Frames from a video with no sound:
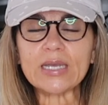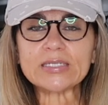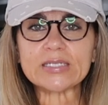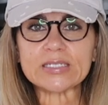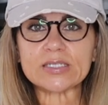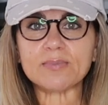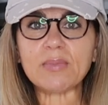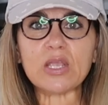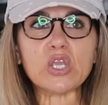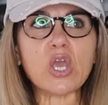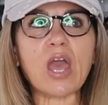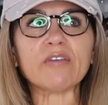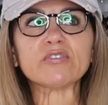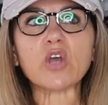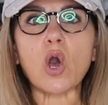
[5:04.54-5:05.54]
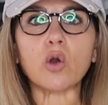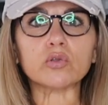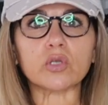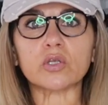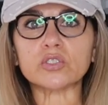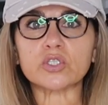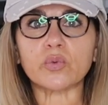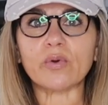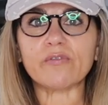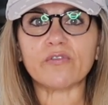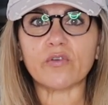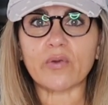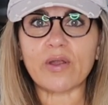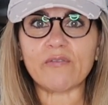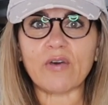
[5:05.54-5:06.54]
It doesn't mean you have to hold on to it
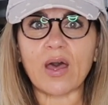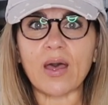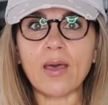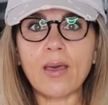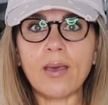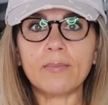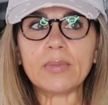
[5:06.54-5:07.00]
forever.